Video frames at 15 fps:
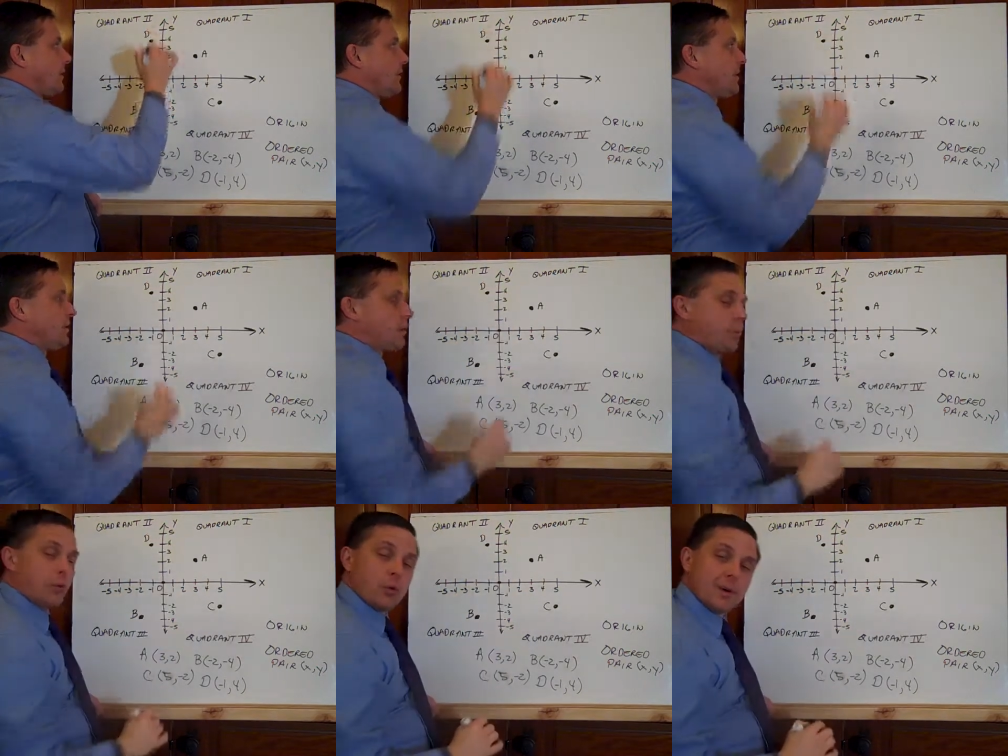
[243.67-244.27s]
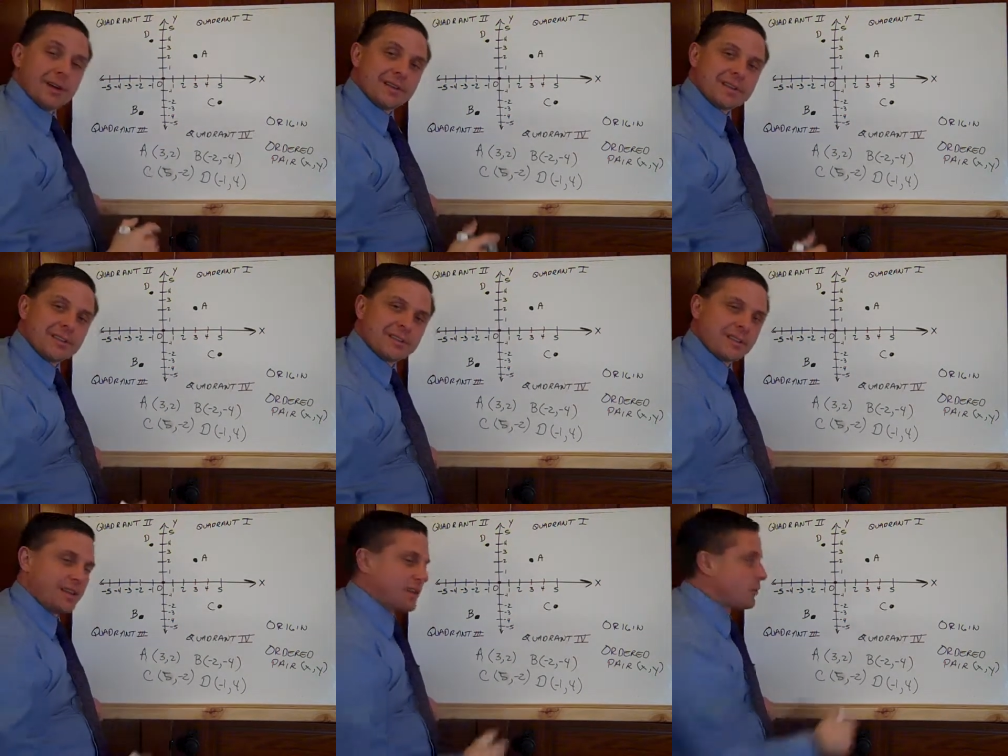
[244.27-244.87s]
These are points
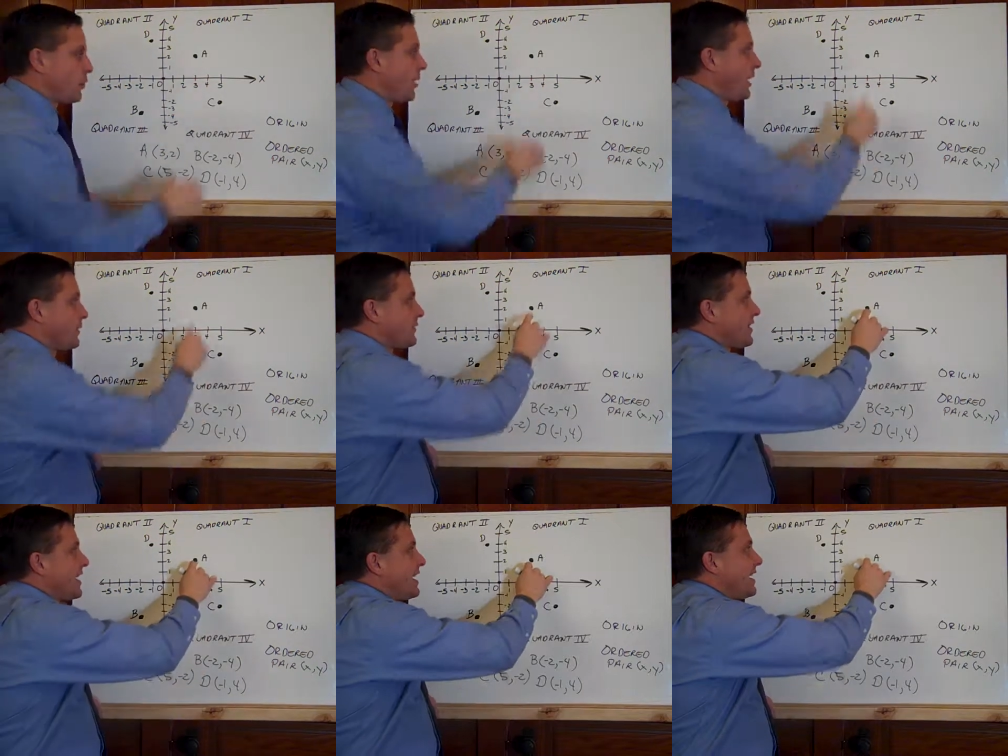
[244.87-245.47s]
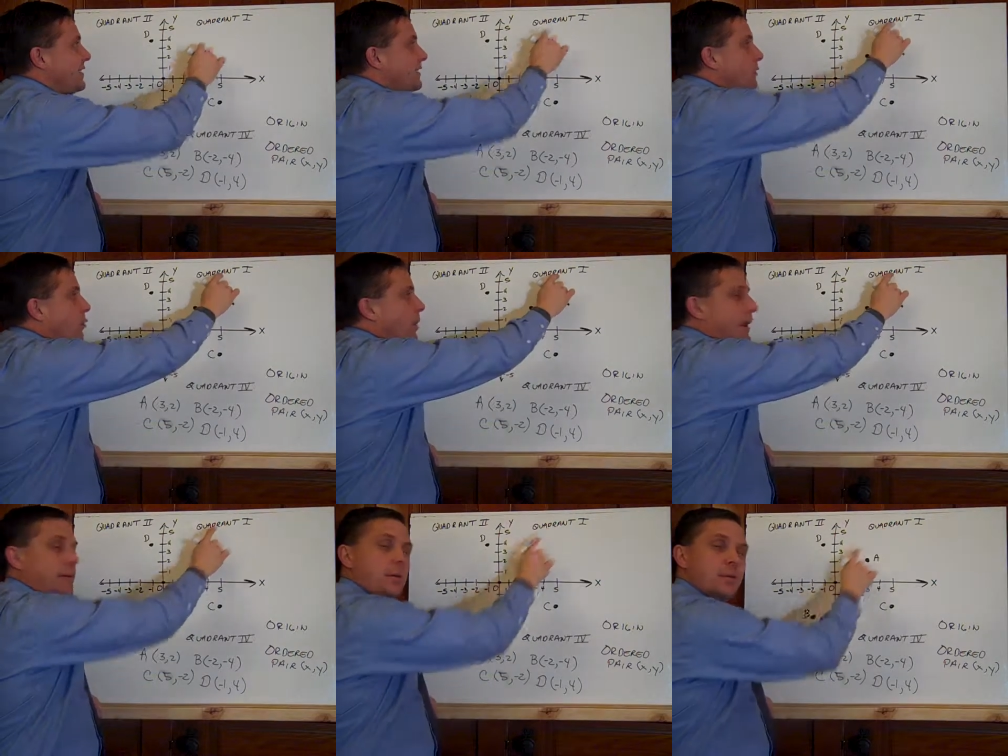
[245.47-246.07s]
inside the quadrants. A is in
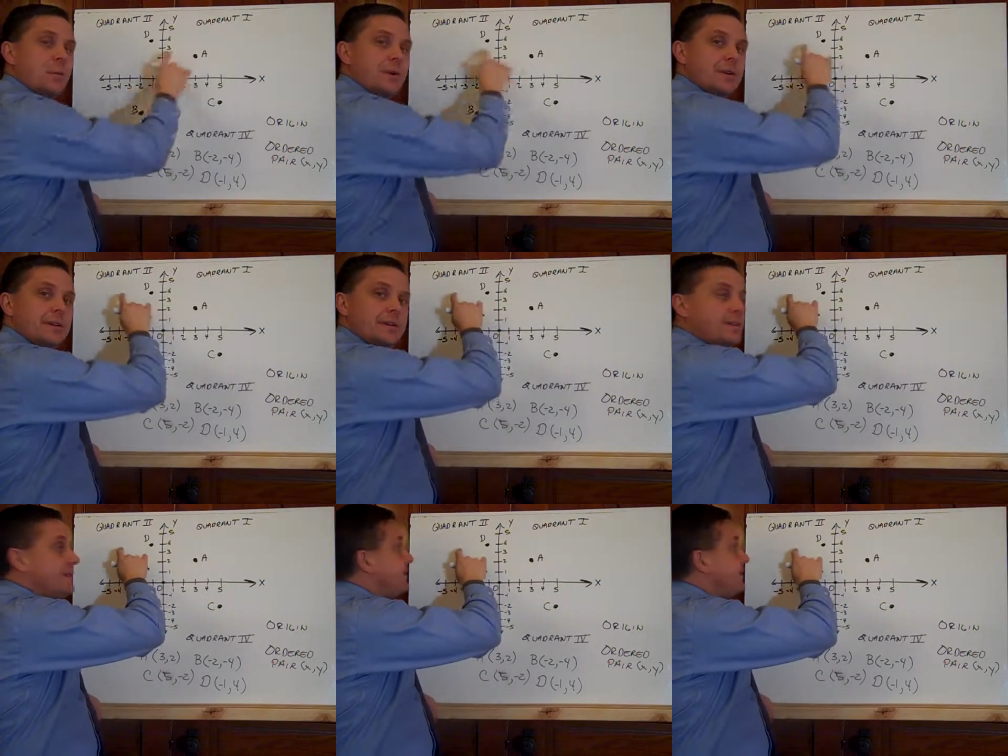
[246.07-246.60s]
quadrant 1,